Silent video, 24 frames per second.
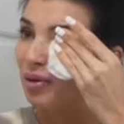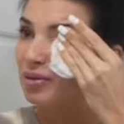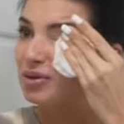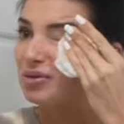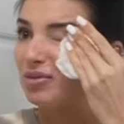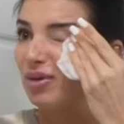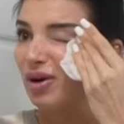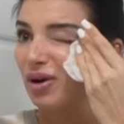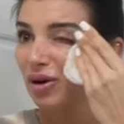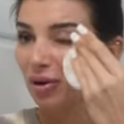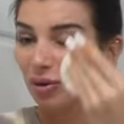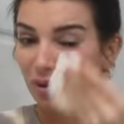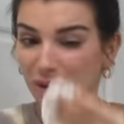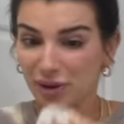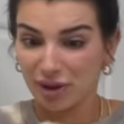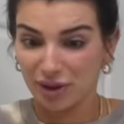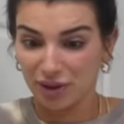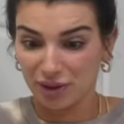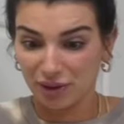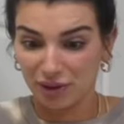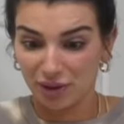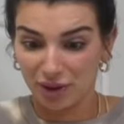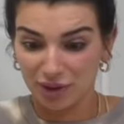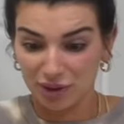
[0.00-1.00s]
up tomorrow and
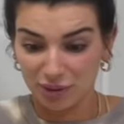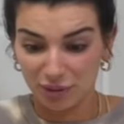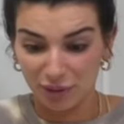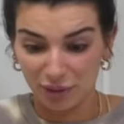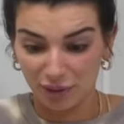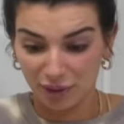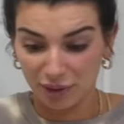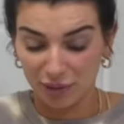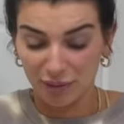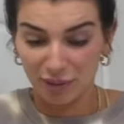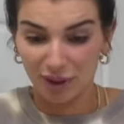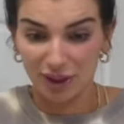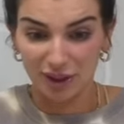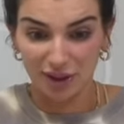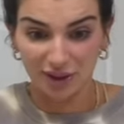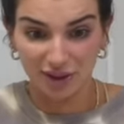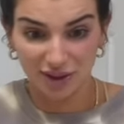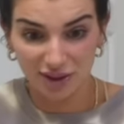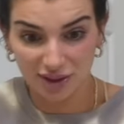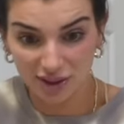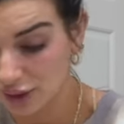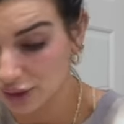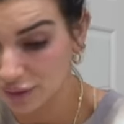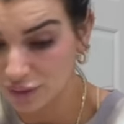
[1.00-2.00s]
they're not swollen
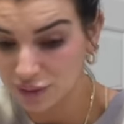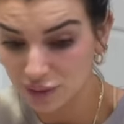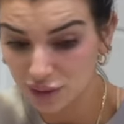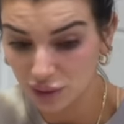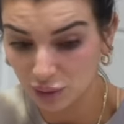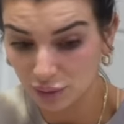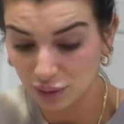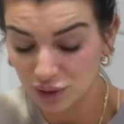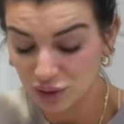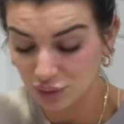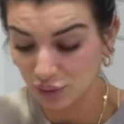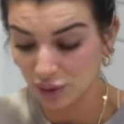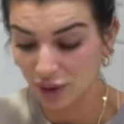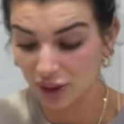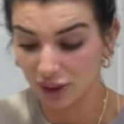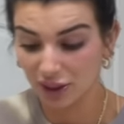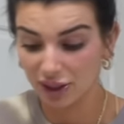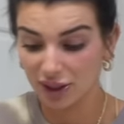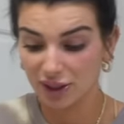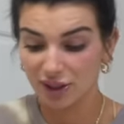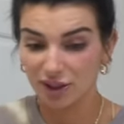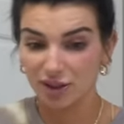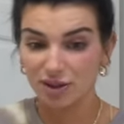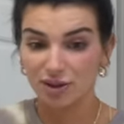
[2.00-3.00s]
because I have so much work I
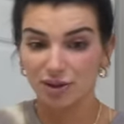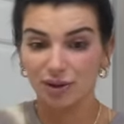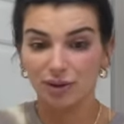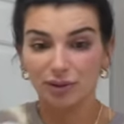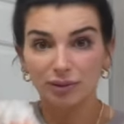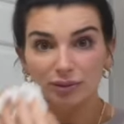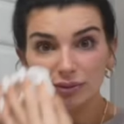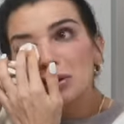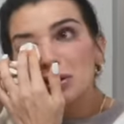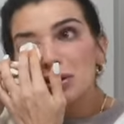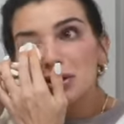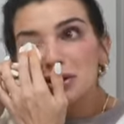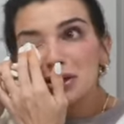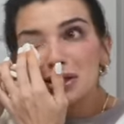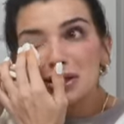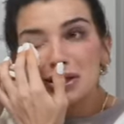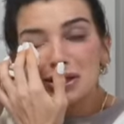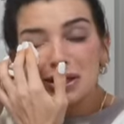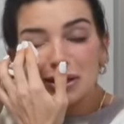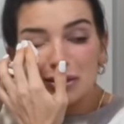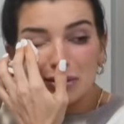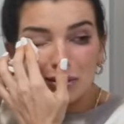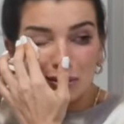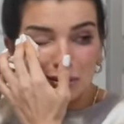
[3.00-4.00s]
need to do. And this
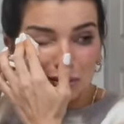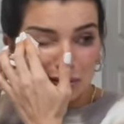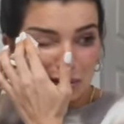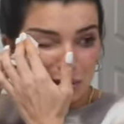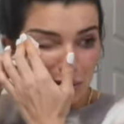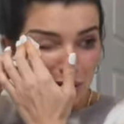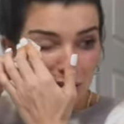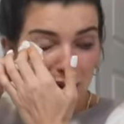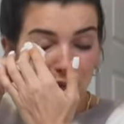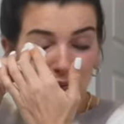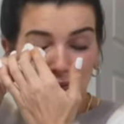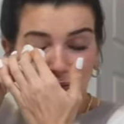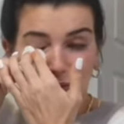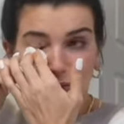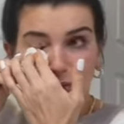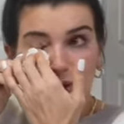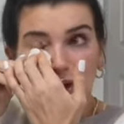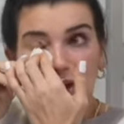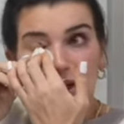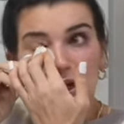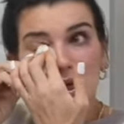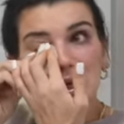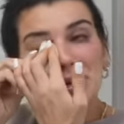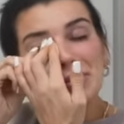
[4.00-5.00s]
is like
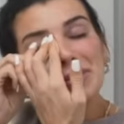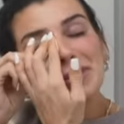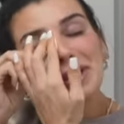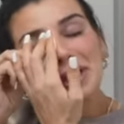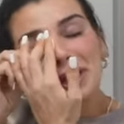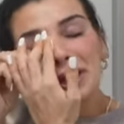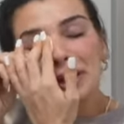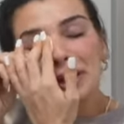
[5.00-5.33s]
freaking me